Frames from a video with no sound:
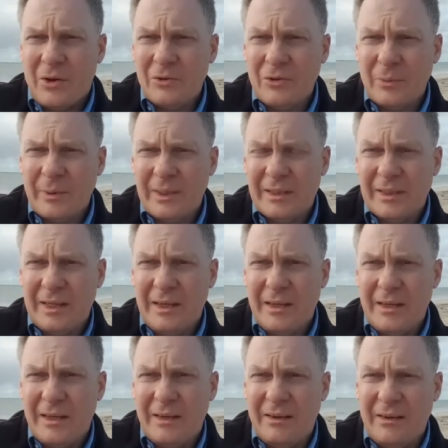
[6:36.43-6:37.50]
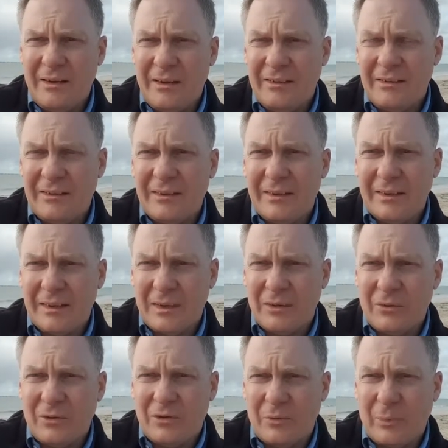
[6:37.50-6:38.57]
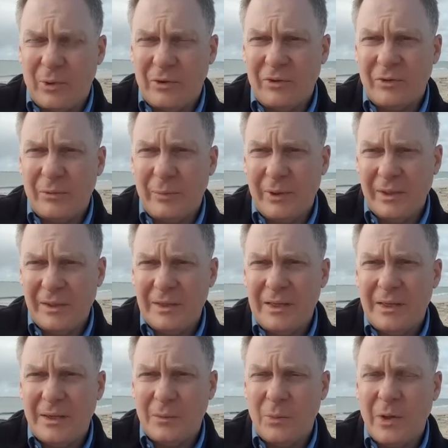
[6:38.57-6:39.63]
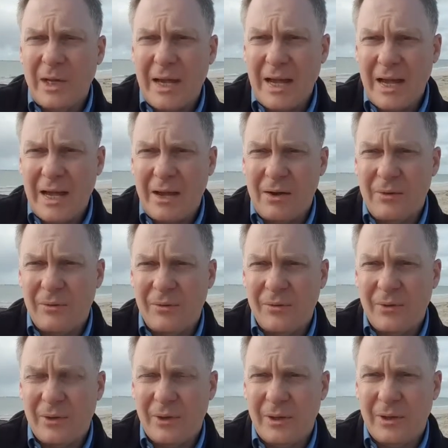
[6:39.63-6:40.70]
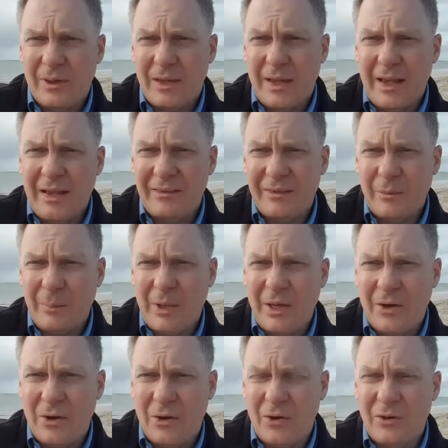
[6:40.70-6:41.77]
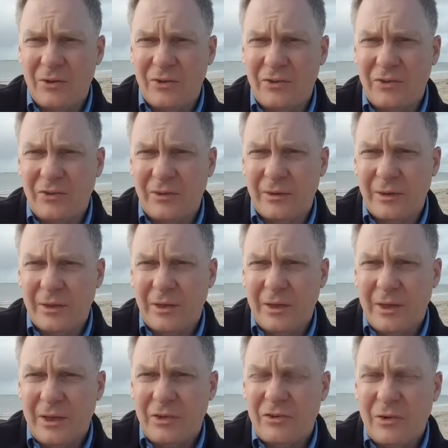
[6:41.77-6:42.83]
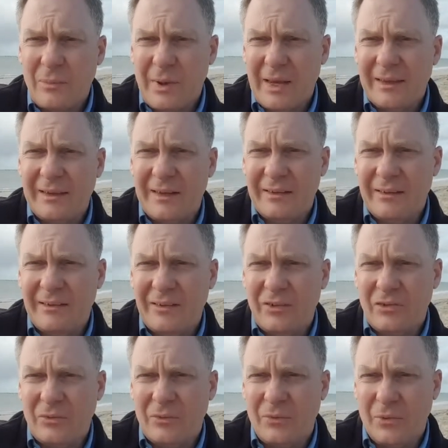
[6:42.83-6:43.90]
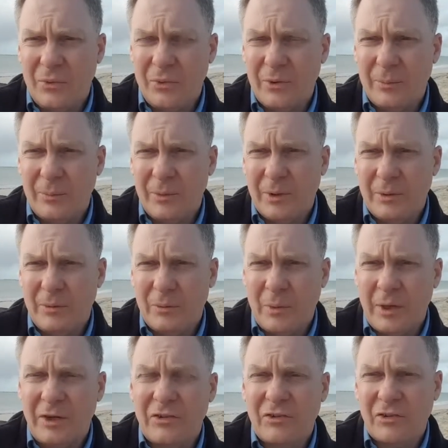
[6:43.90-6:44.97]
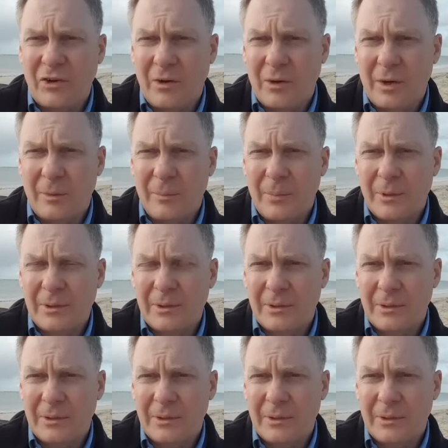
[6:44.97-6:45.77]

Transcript: Ultimately, it is the responsibility that we have as the pet owners to make that decision for them when it's time.